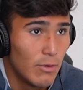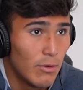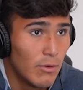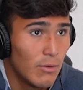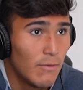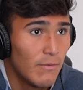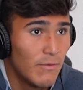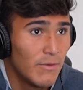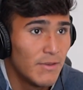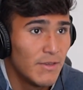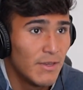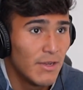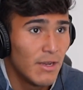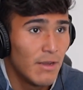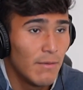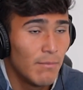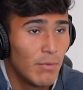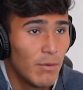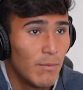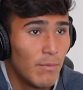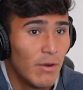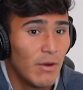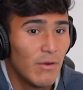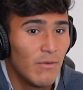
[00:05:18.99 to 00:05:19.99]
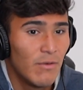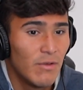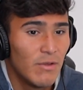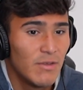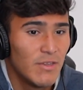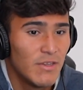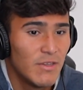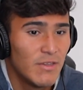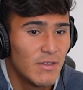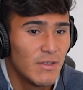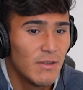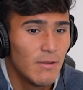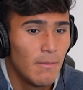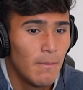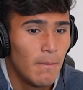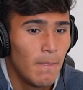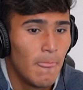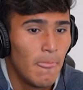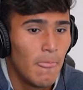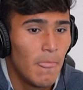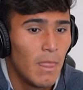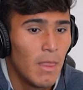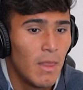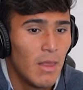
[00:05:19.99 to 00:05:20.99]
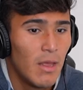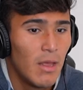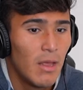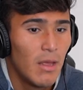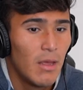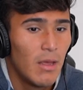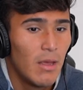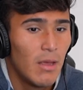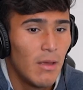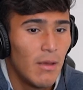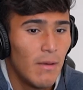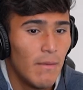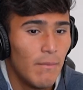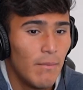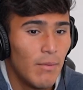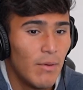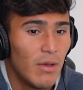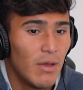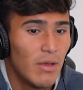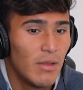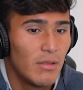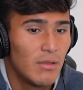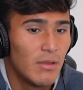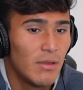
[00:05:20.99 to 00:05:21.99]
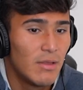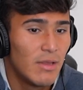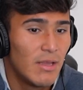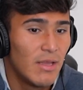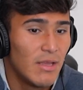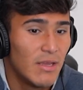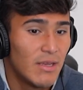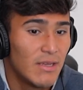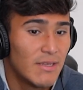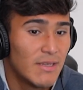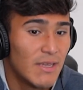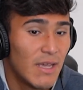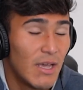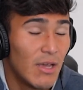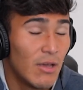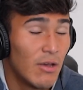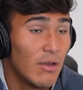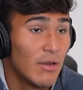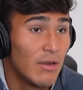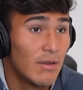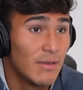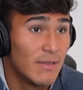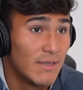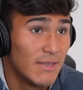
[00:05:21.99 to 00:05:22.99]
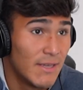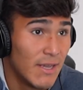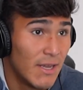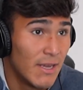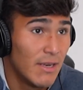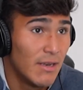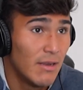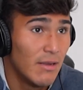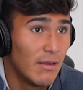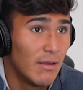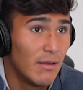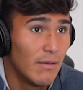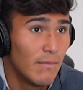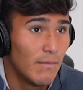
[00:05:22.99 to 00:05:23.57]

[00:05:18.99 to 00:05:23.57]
physically prepared for the season." But the thing is that I couldn't sign